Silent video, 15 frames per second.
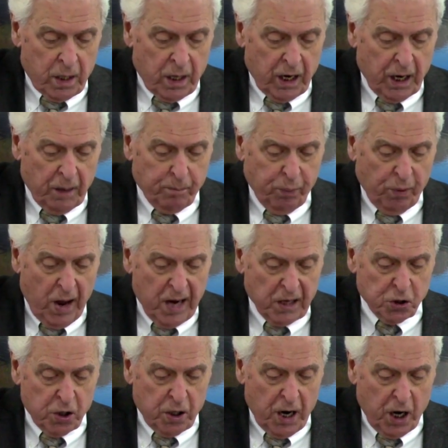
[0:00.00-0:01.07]
He
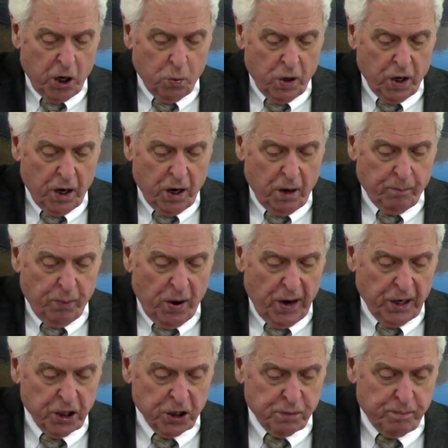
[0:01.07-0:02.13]
plots iniquity
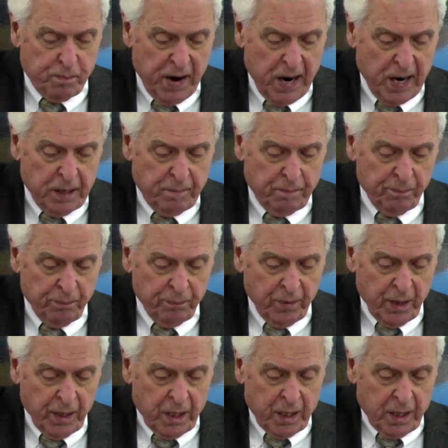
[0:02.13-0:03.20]
upon his bed.
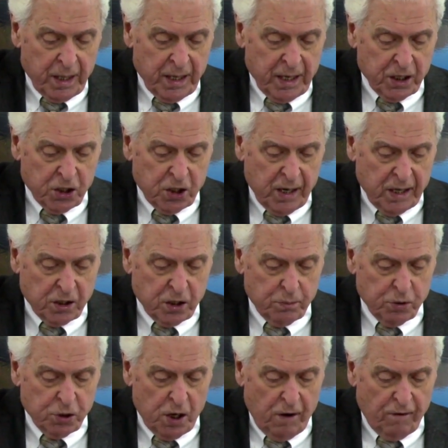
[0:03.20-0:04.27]
He sets
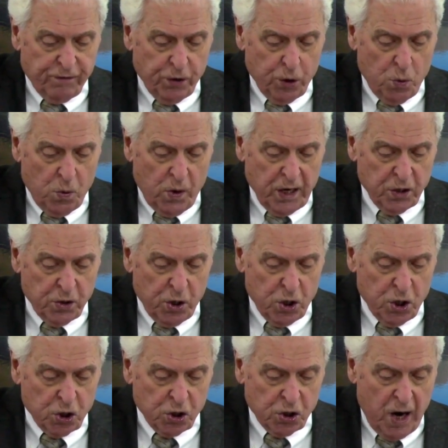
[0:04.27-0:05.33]
himself in a way that
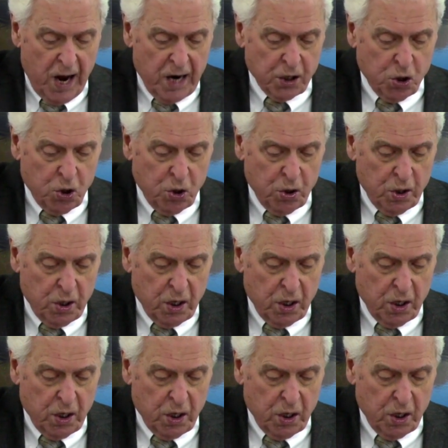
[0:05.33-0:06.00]
is not good.